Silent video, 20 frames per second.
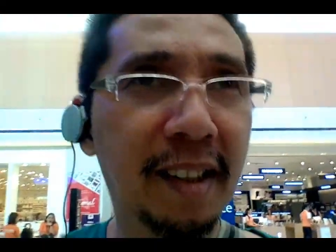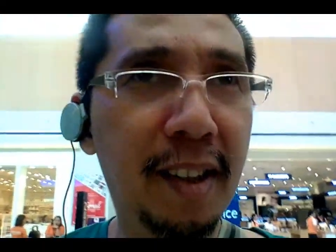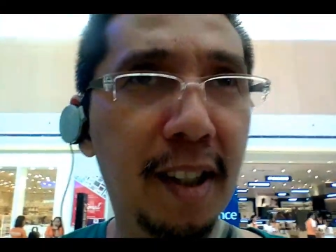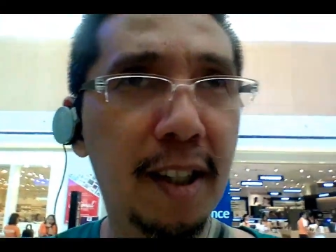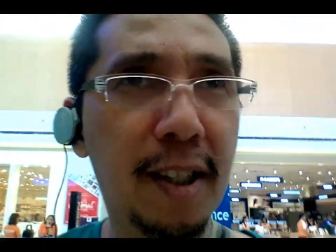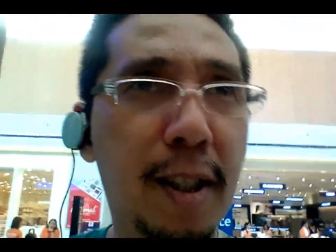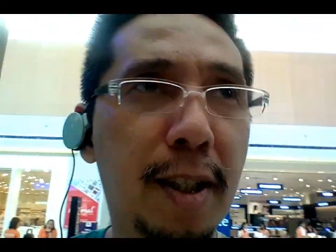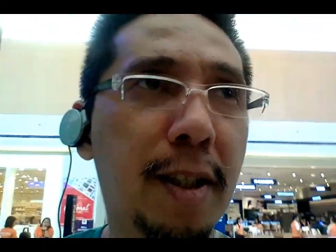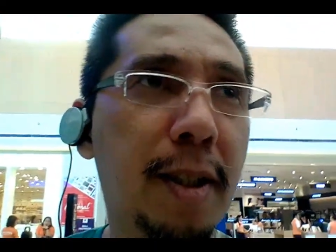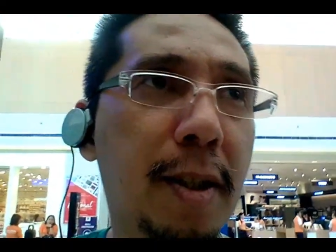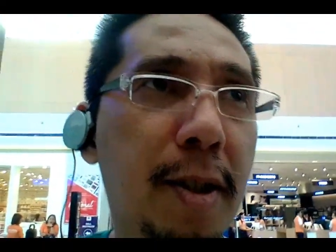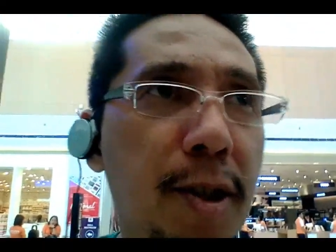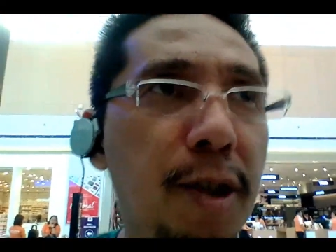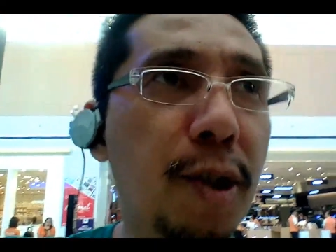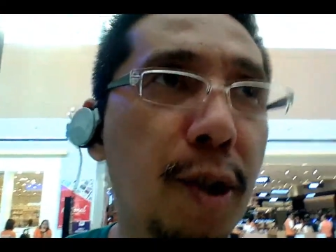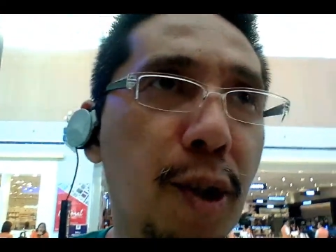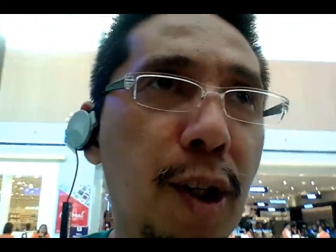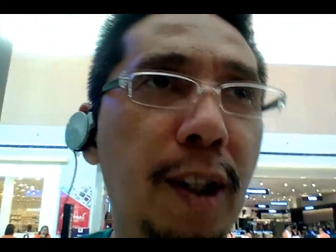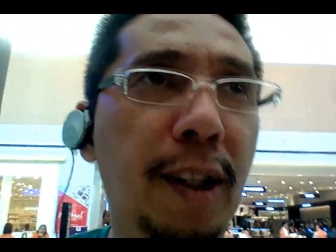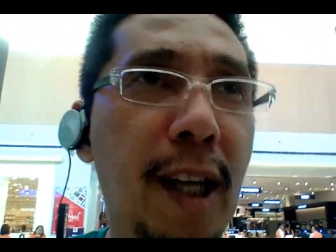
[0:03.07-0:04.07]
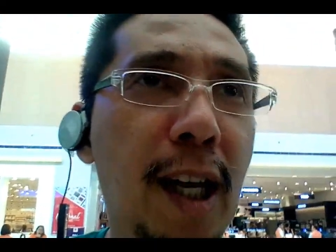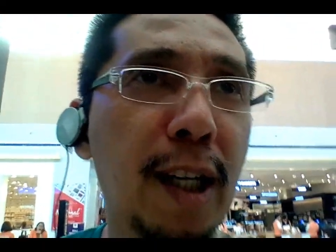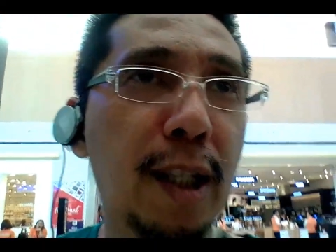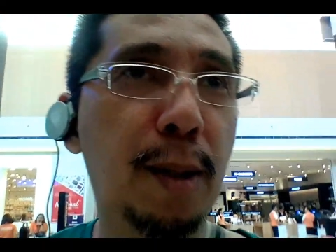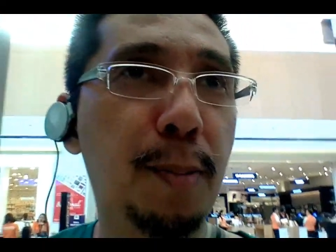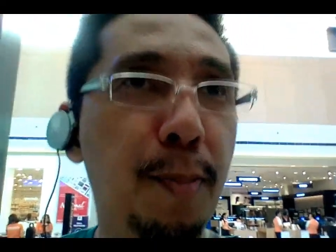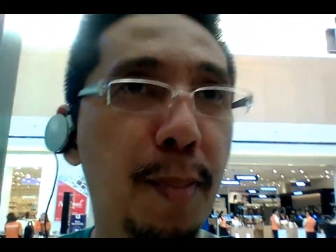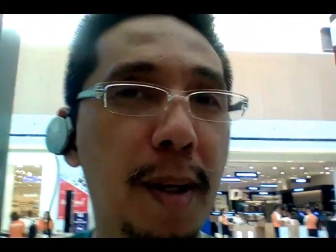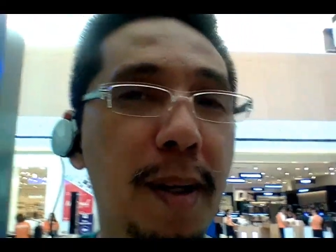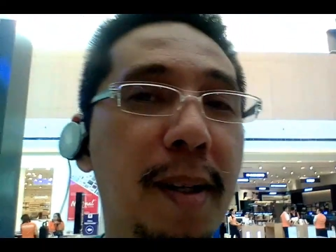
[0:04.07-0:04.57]
This thought
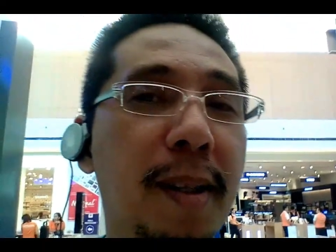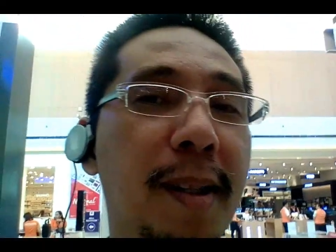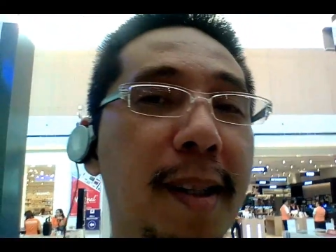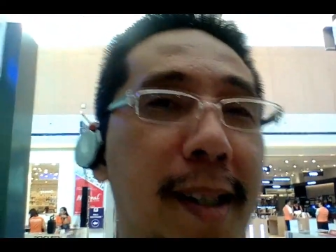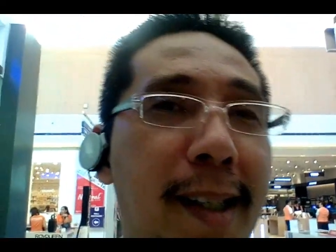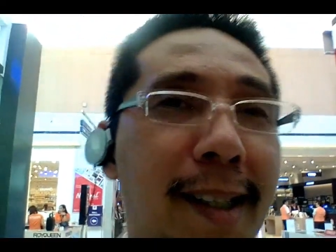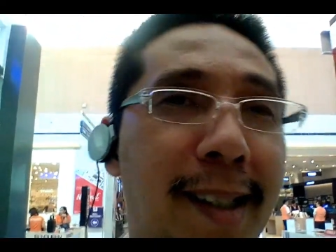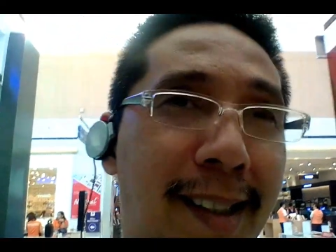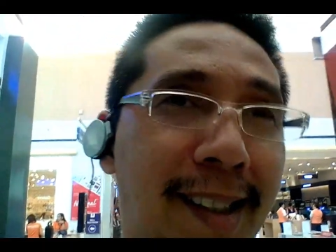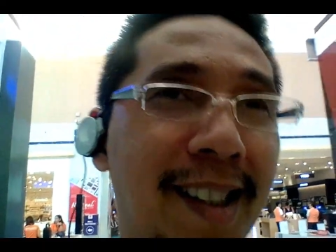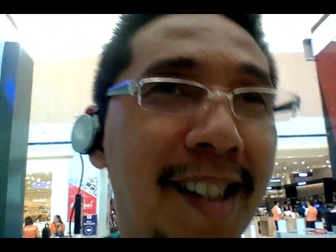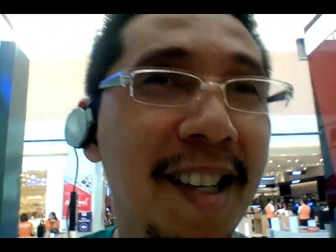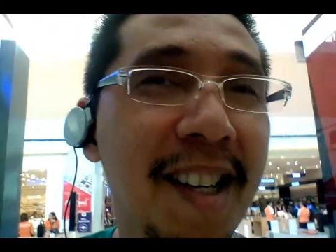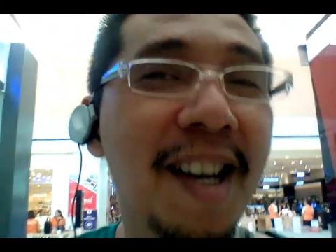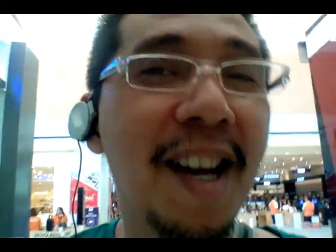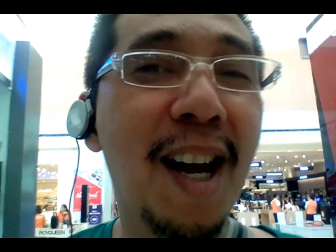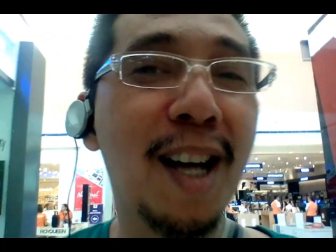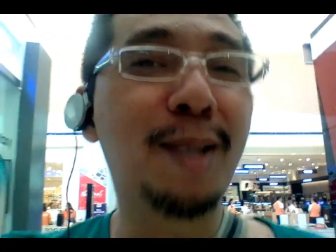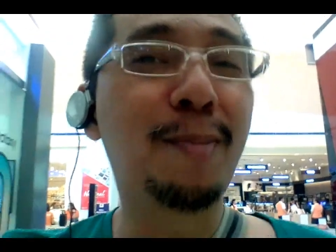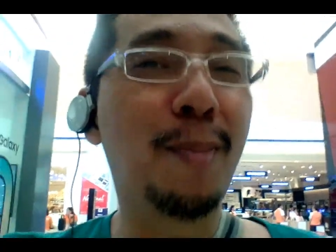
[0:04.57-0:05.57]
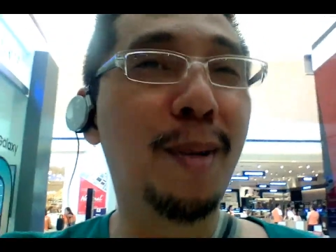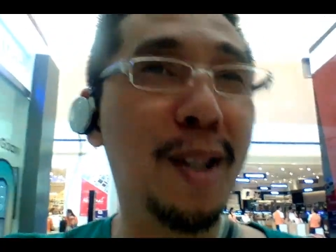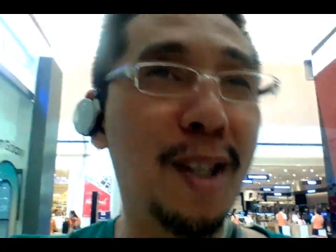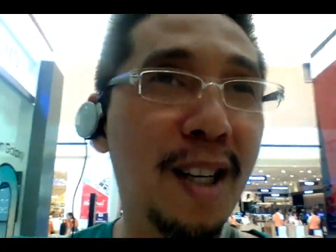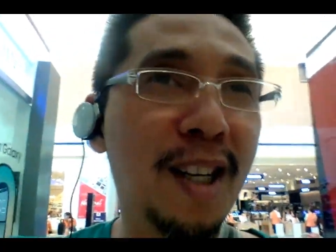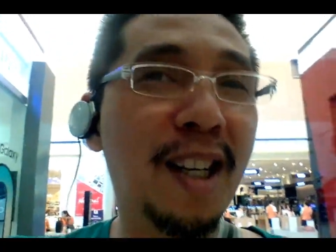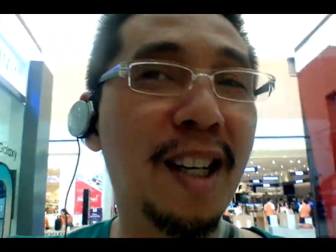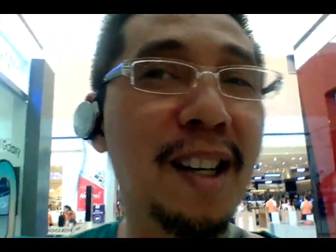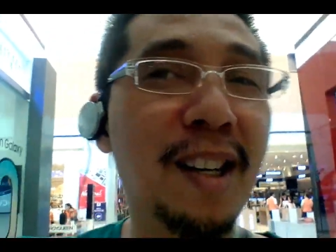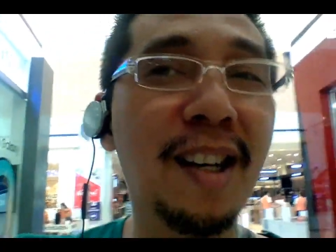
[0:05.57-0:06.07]
has been
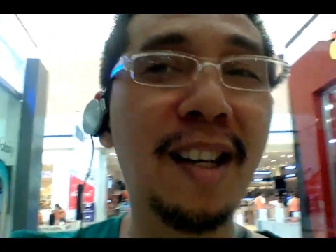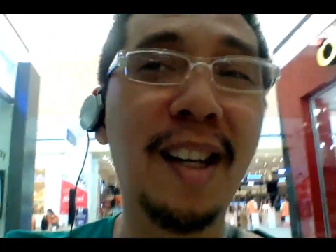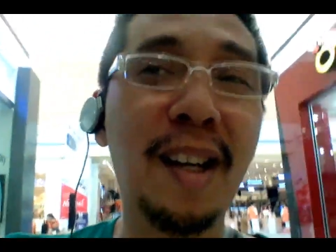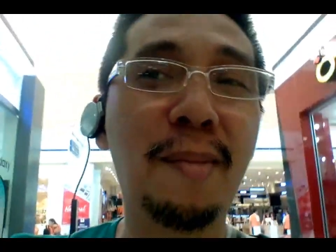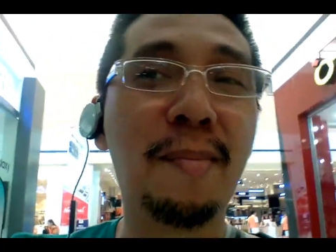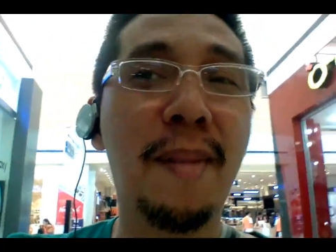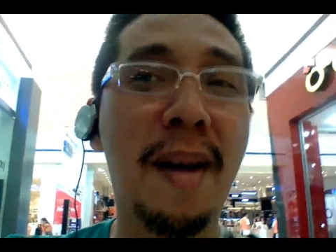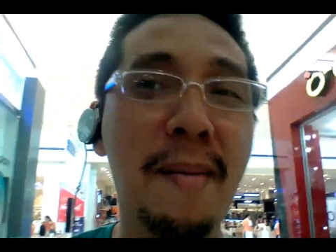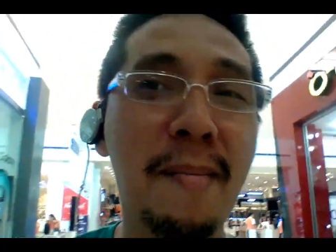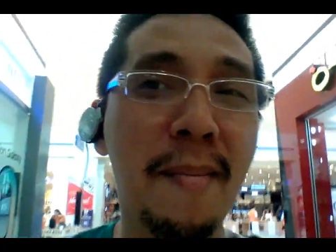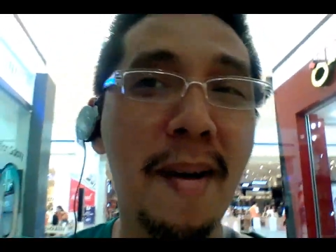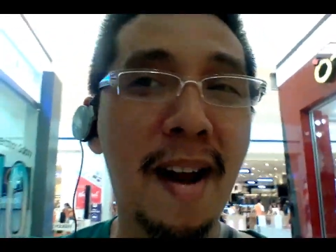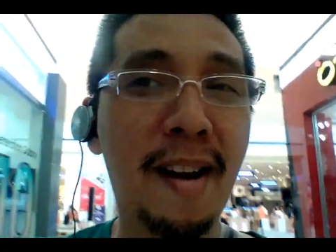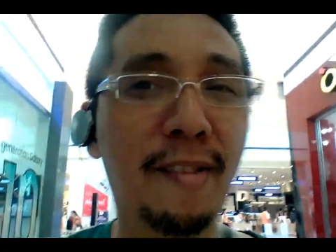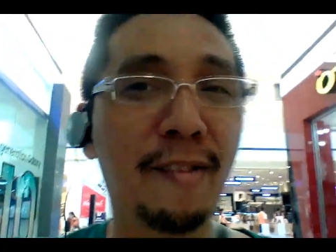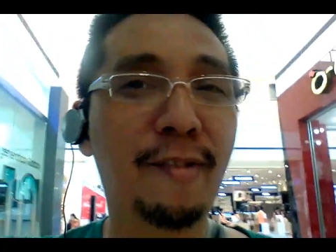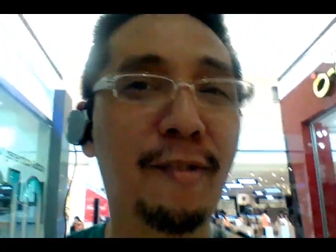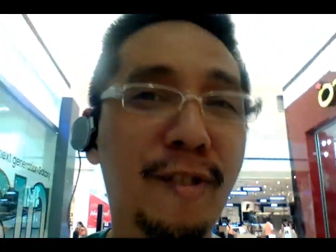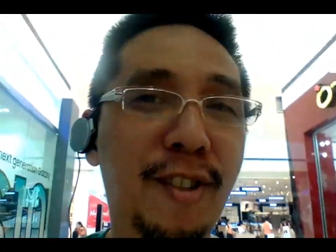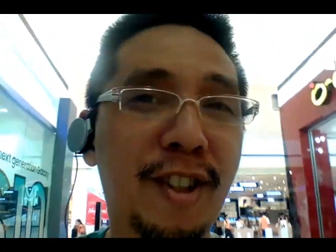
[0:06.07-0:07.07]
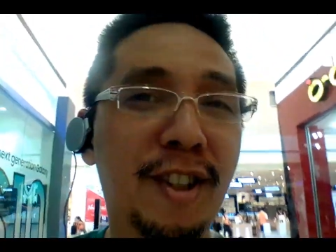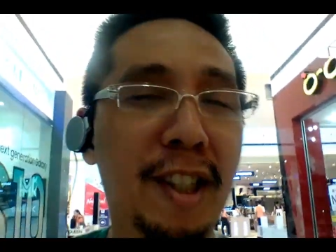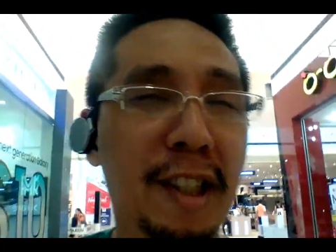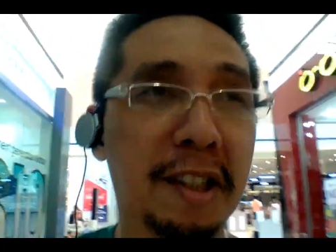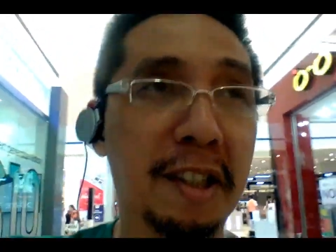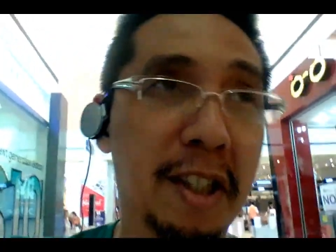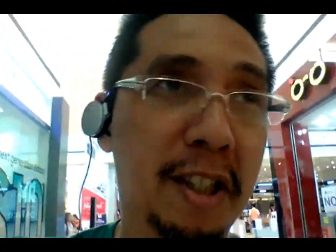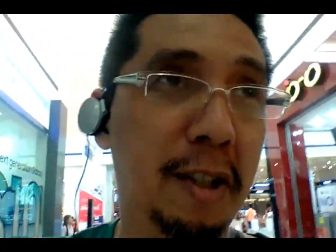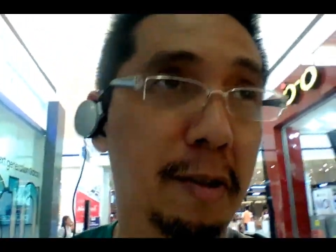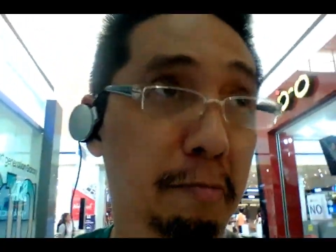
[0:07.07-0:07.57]
lingering in my mind
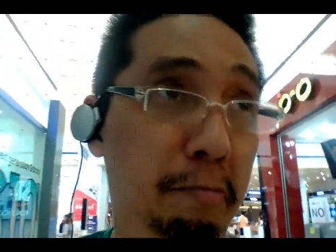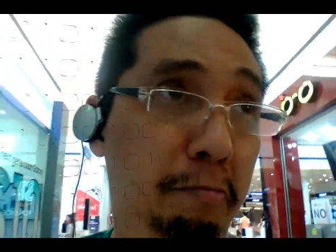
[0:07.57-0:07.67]
since